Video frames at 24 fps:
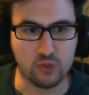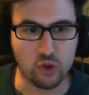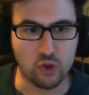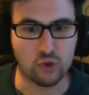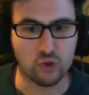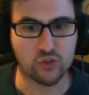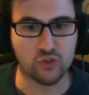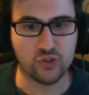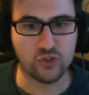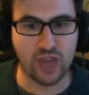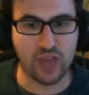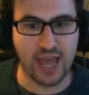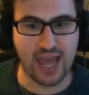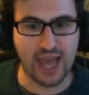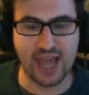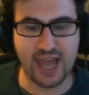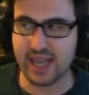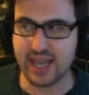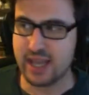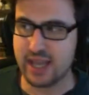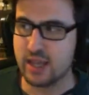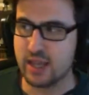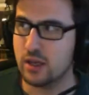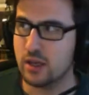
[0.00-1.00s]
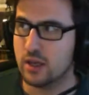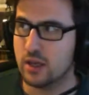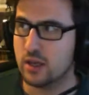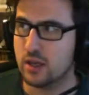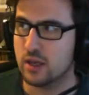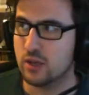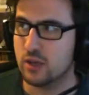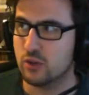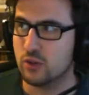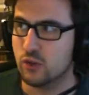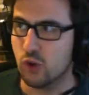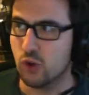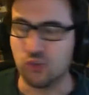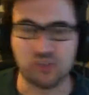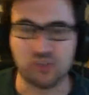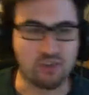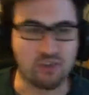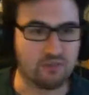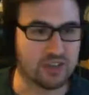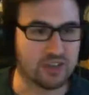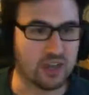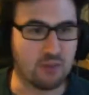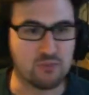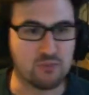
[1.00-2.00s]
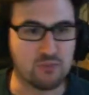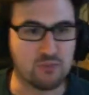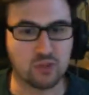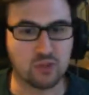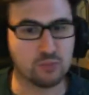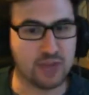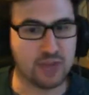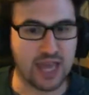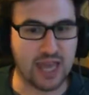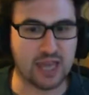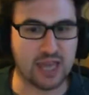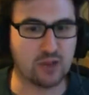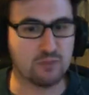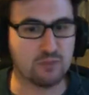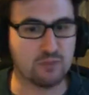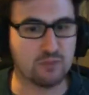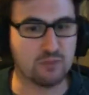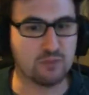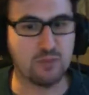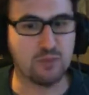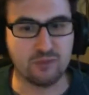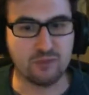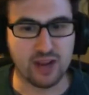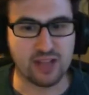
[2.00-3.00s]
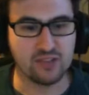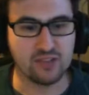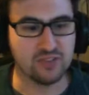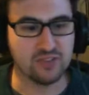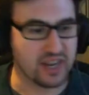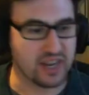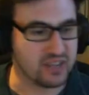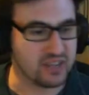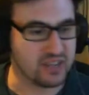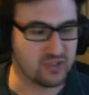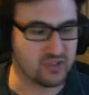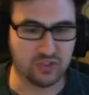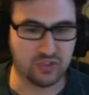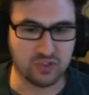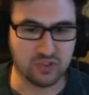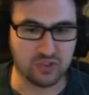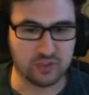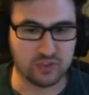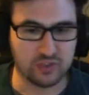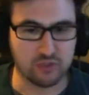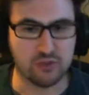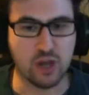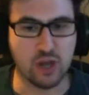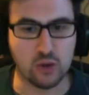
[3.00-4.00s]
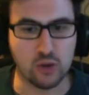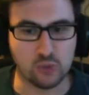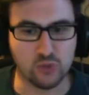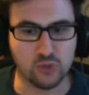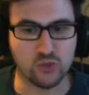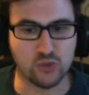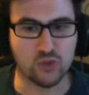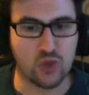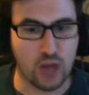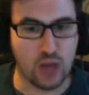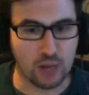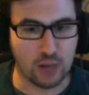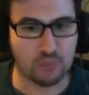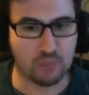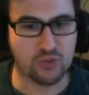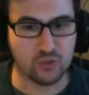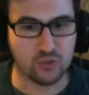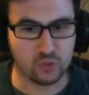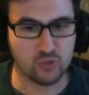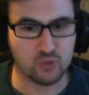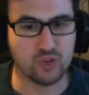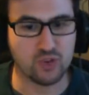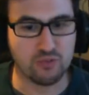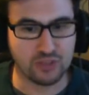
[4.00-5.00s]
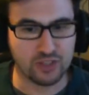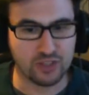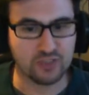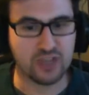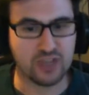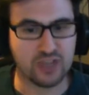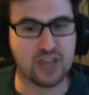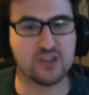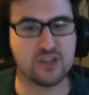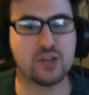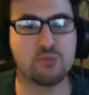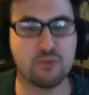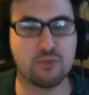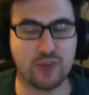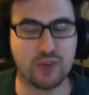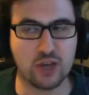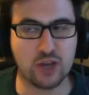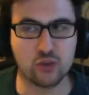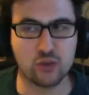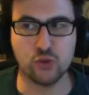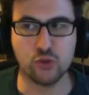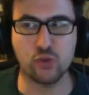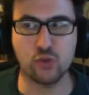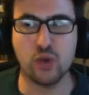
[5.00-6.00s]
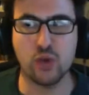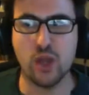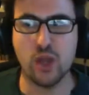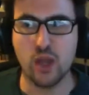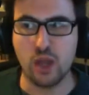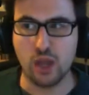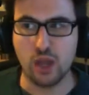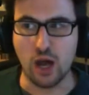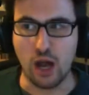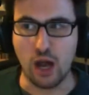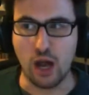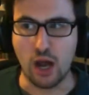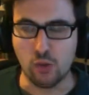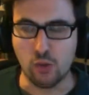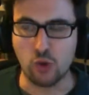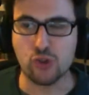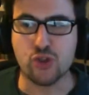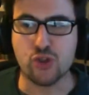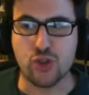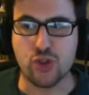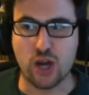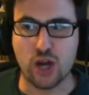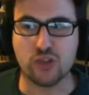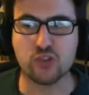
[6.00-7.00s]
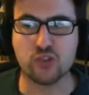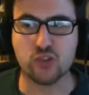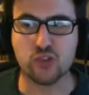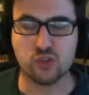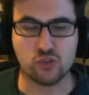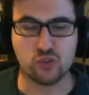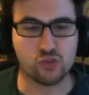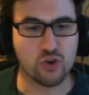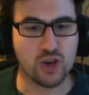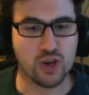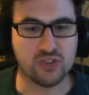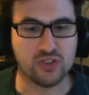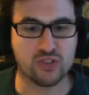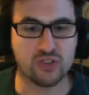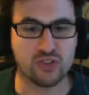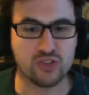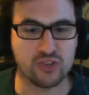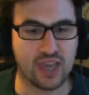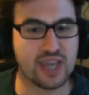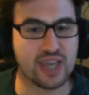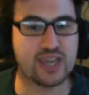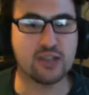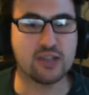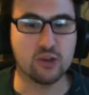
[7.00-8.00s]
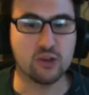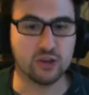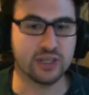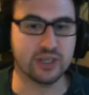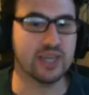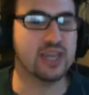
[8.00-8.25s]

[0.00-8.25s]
not something I'm just playing with my friends and it's just a few notes up to something that's actually professional, I'm not just trying to say,